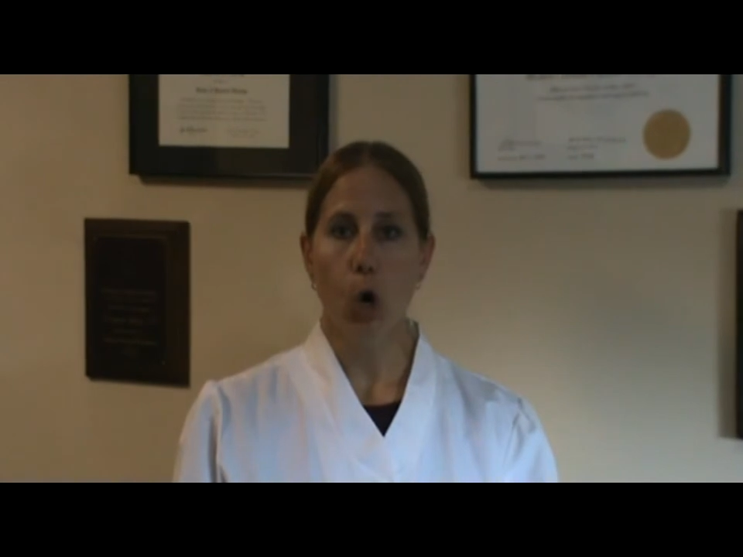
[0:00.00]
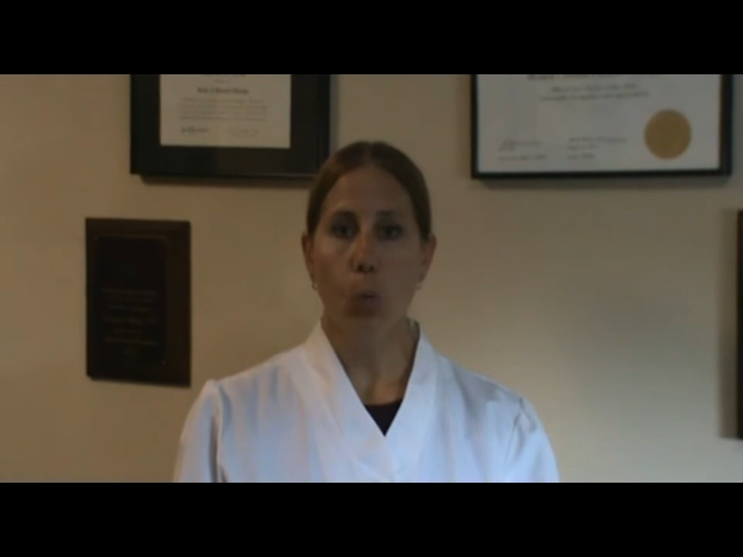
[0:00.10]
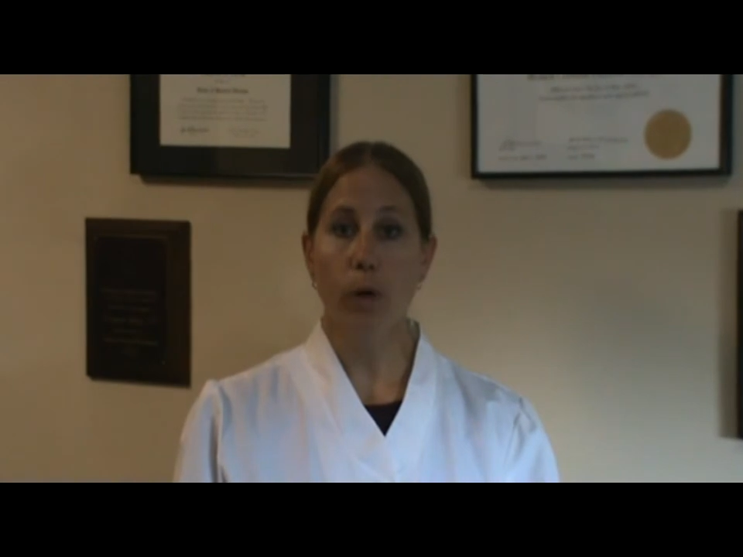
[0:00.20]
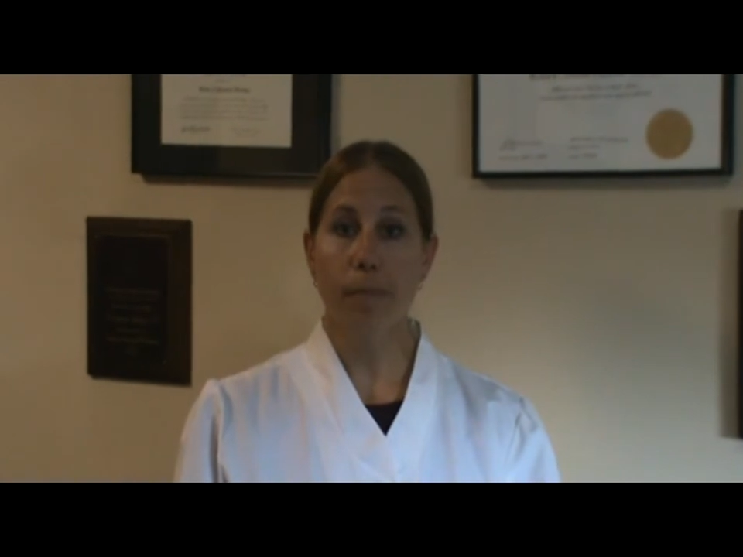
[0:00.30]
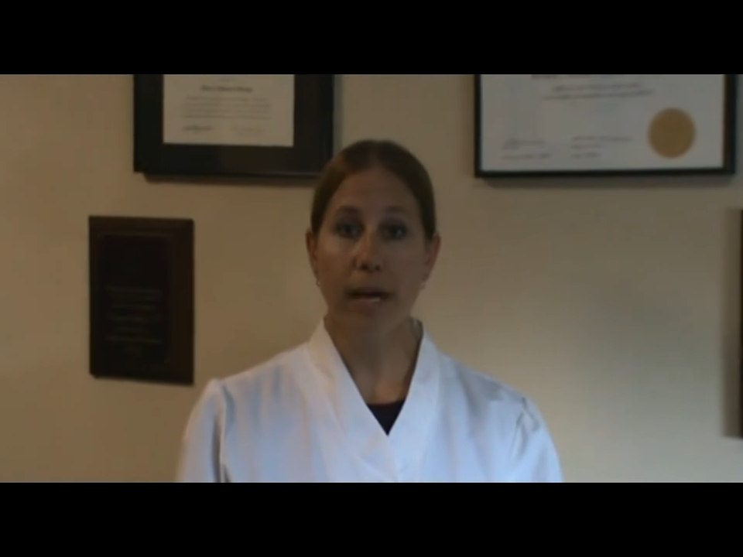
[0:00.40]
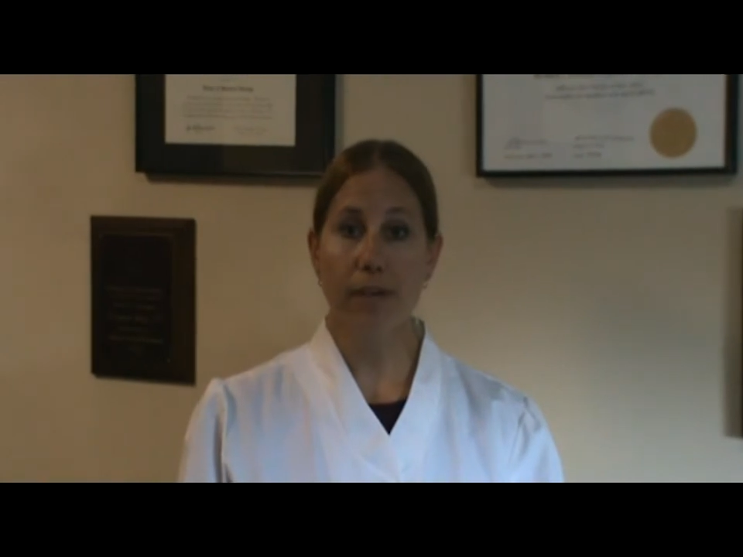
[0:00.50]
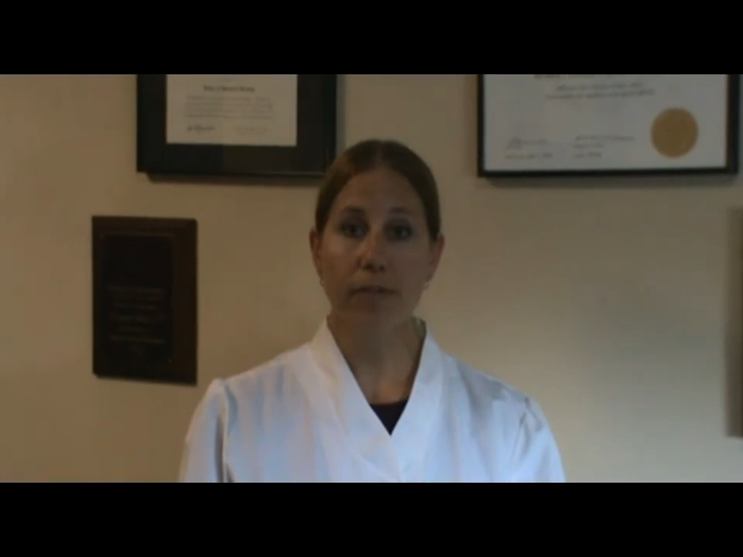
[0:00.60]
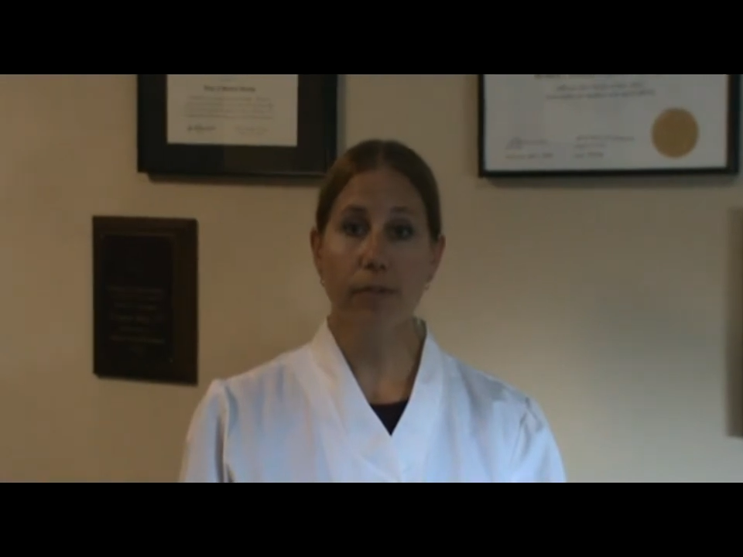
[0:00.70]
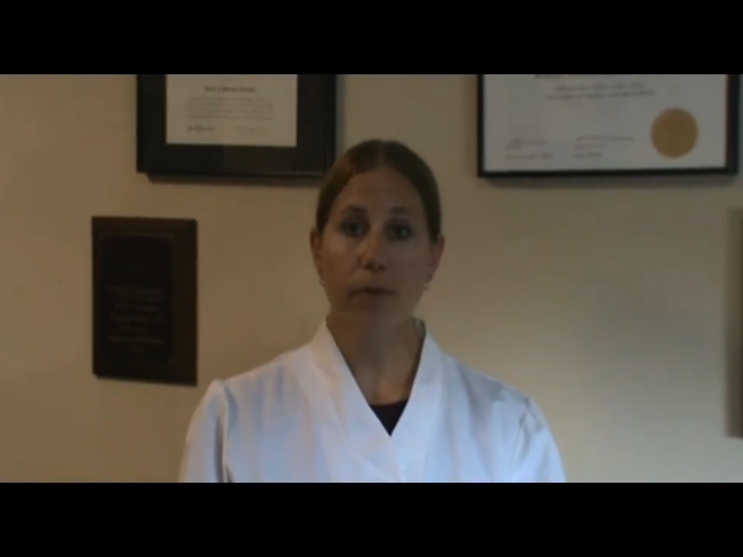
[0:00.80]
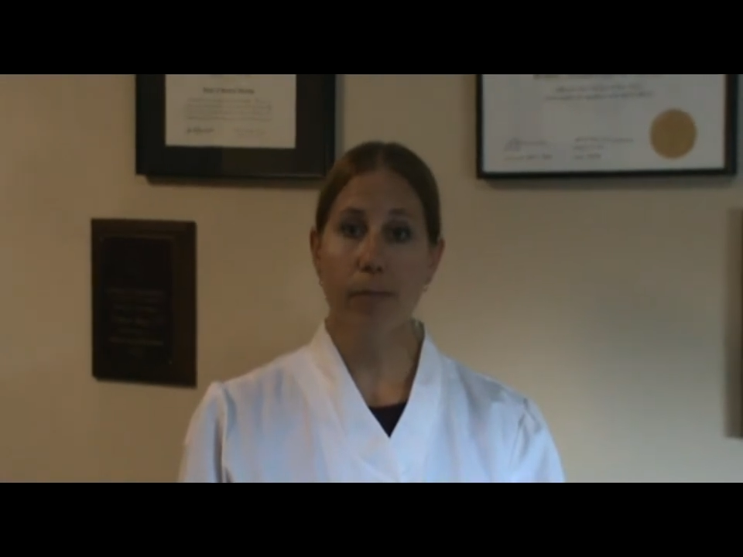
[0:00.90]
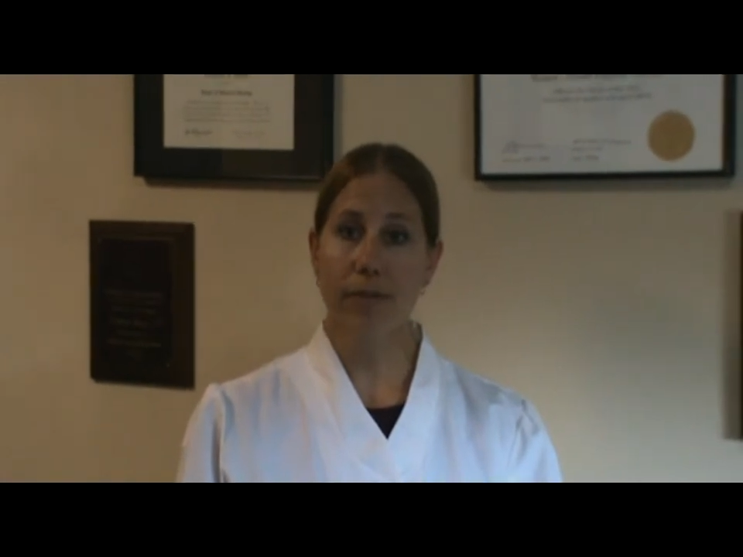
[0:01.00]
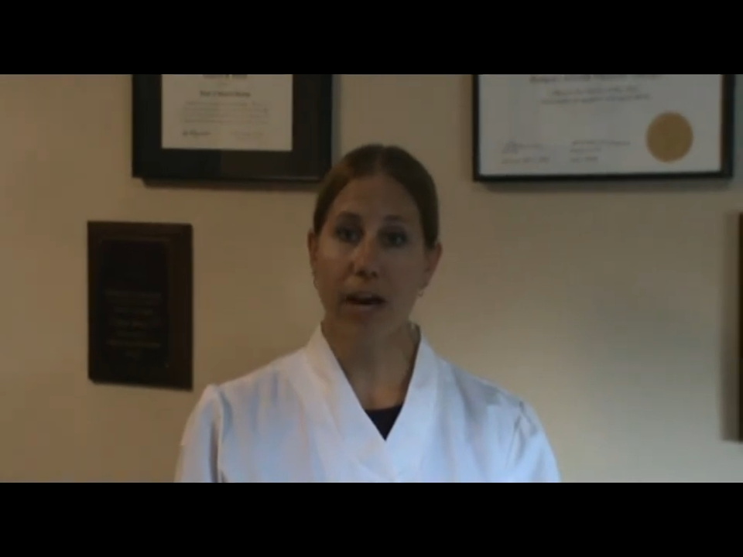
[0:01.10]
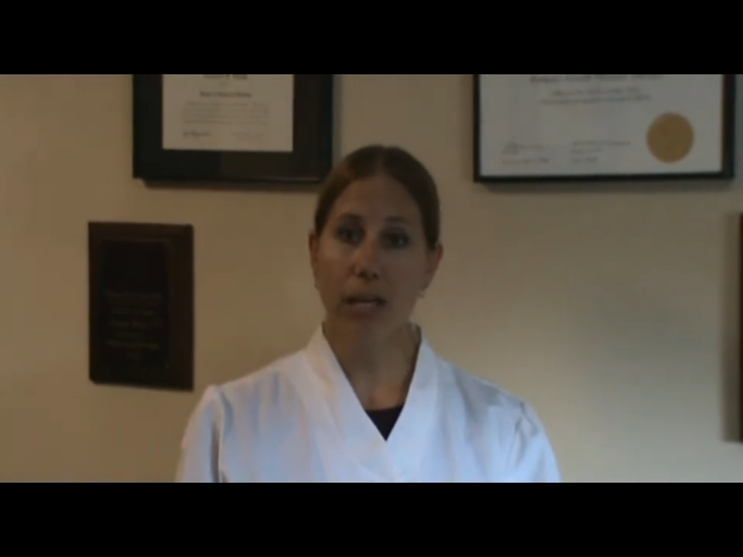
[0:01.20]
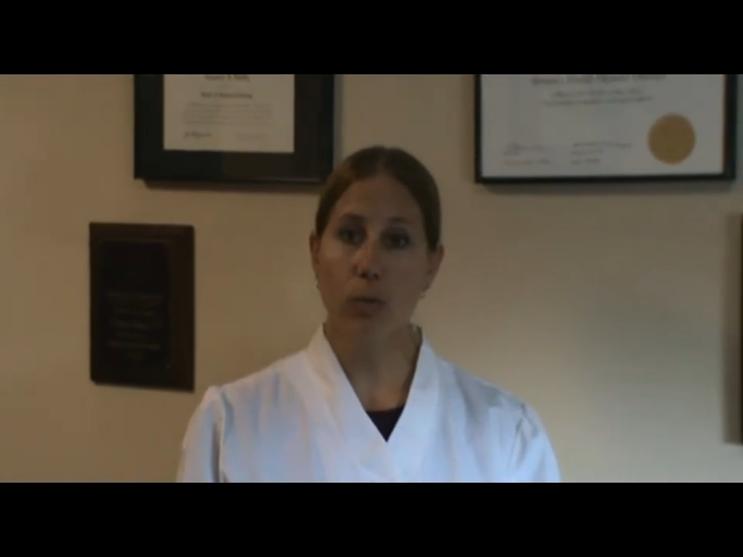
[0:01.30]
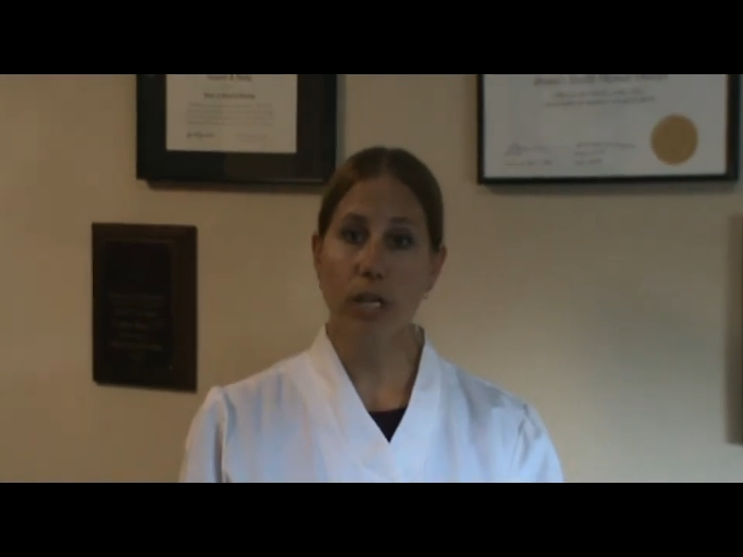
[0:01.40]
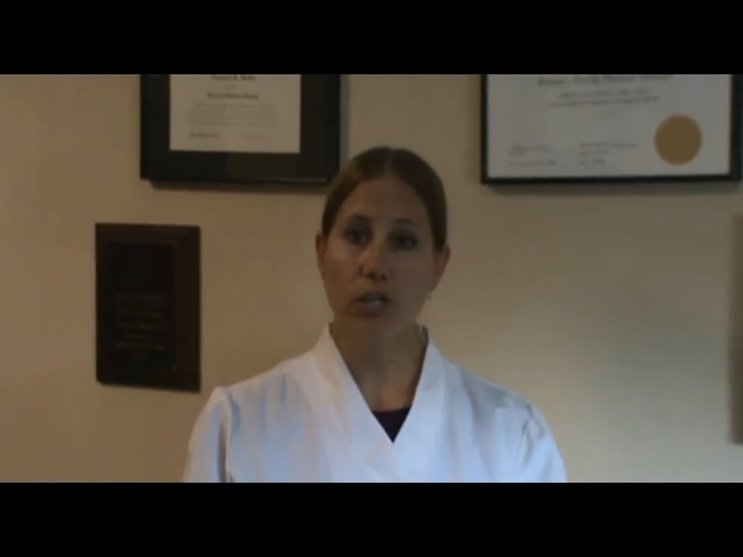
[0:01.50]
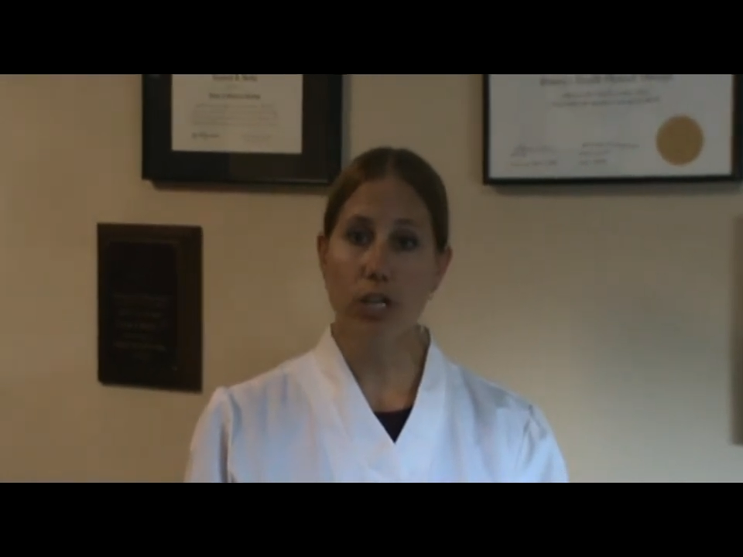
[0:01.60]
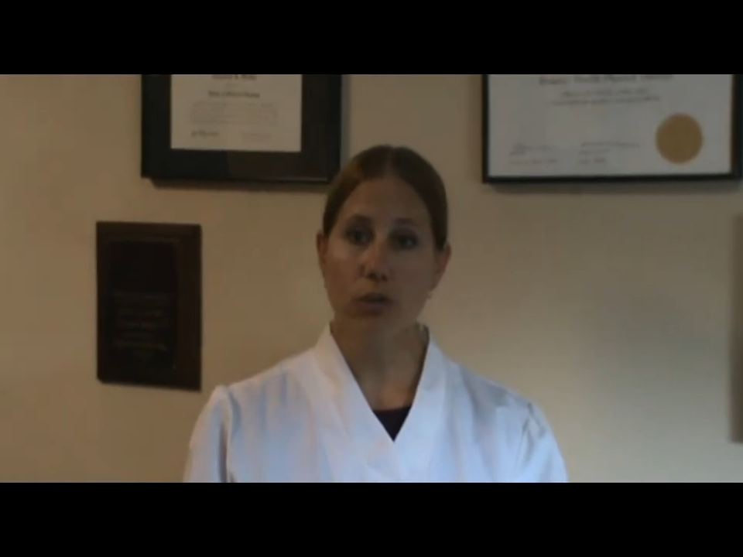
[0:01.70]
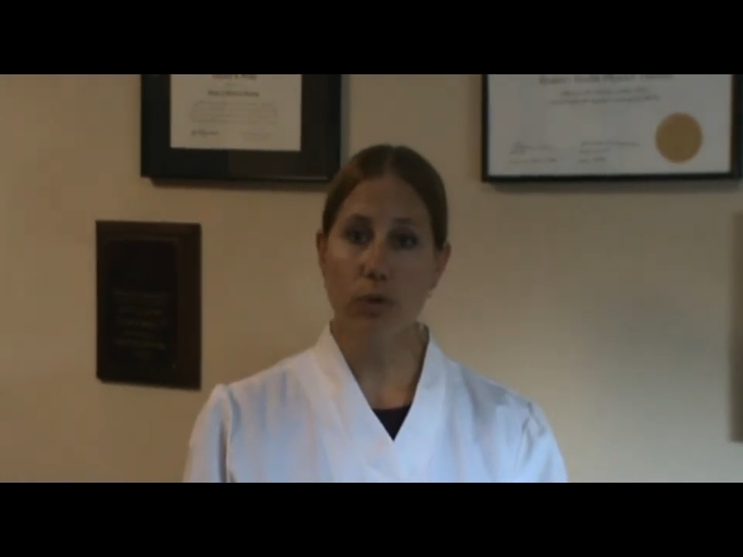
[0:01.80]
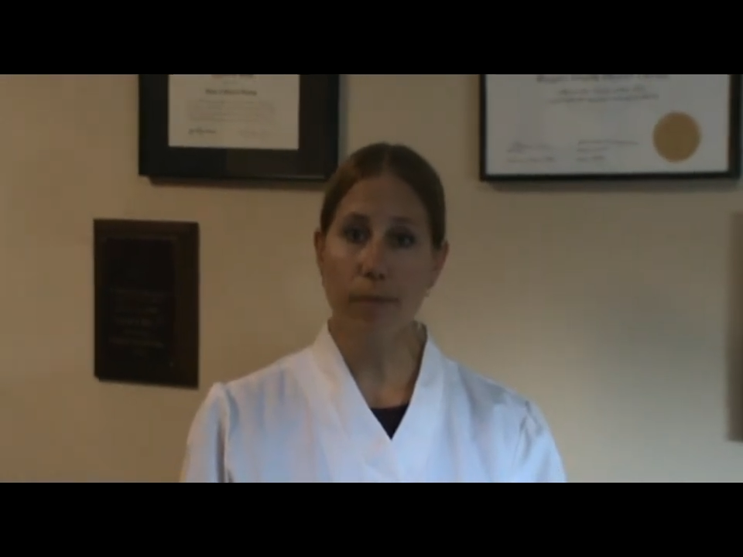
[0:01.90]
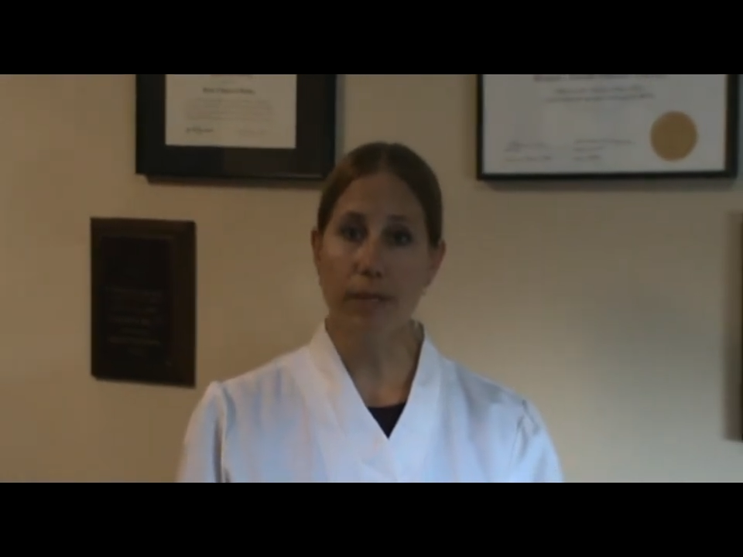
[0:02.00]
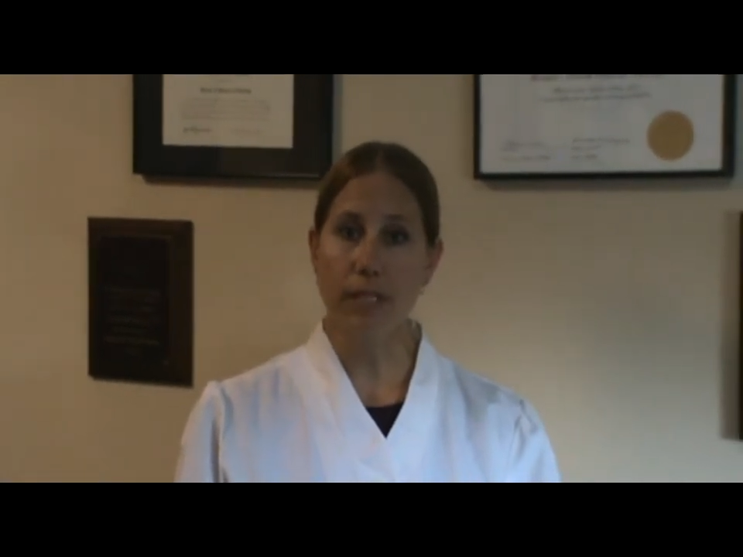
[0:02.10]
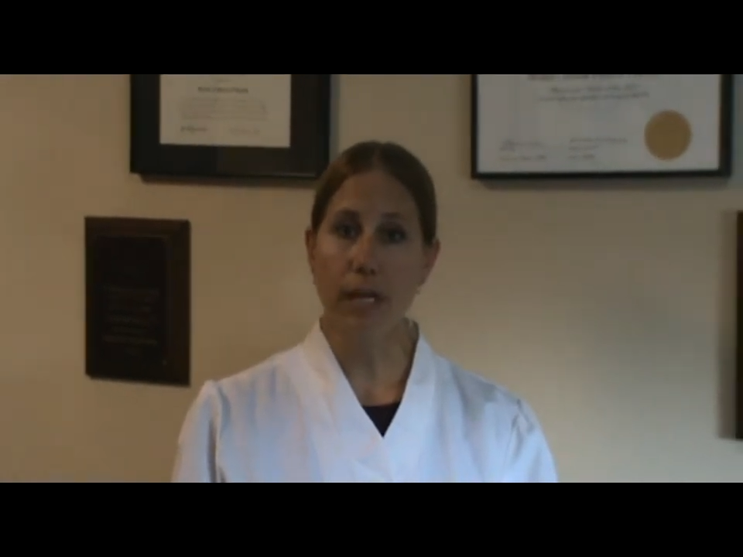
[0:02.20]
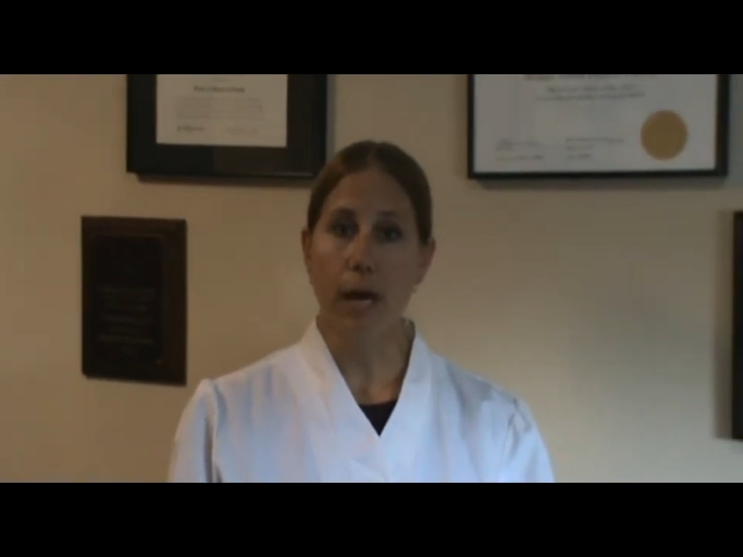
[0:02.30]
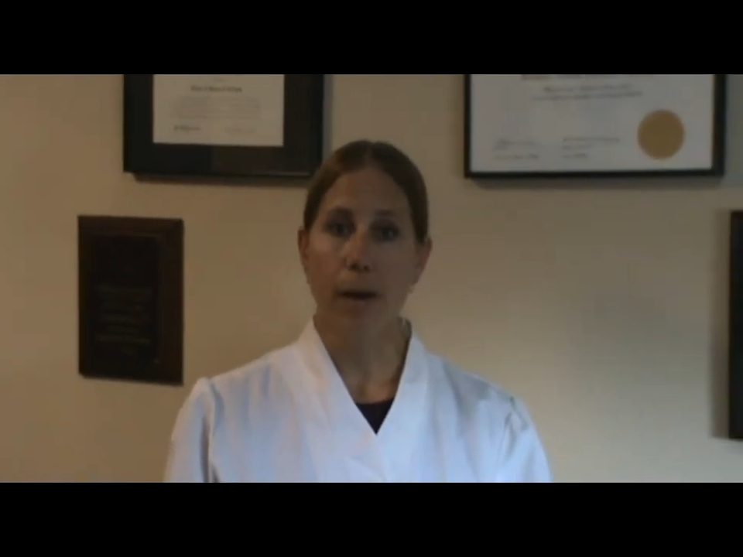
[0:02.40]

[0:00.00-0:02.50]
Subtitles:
would benefit from evaluation and treatment